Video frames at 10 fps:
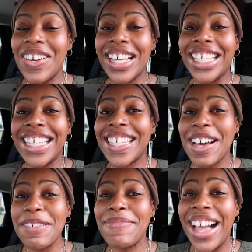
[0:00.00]
so I could
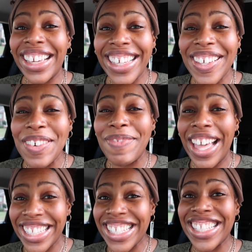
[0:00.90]
come back and go
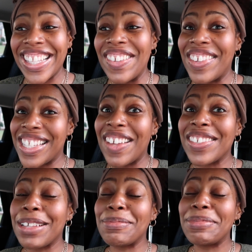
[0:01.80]
back to sleep because I
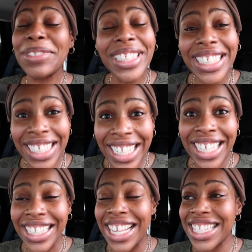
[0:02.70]
was up really
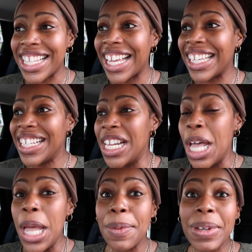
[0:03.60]
late last night.
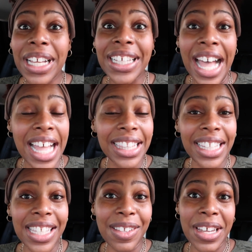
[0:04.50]
But I got
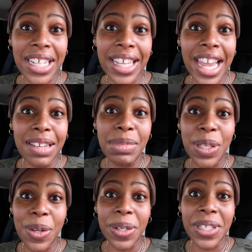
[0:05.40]
the Sew It Academy
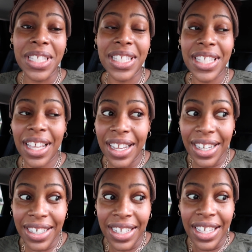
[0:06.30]
course
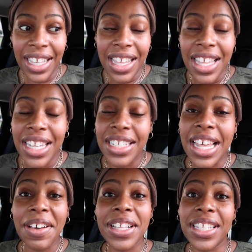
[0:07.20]
done
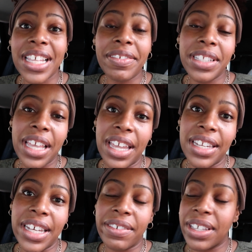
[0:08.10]
now I just have to
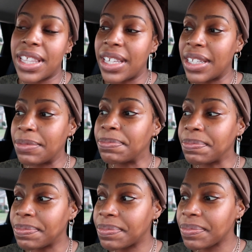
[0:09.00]
edit everything.
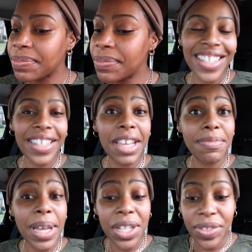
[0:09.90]
So yeah, I'm
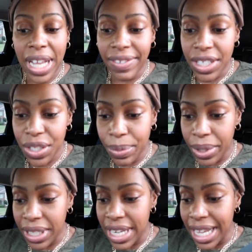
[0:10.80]
about to drive into
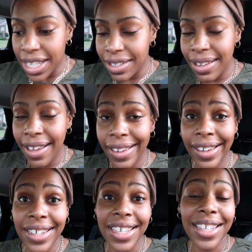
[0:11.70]
work now
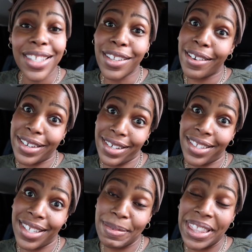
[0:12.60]
and get
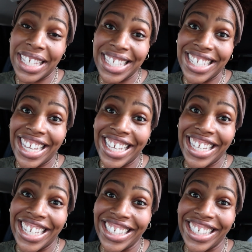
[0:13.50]
started with this day.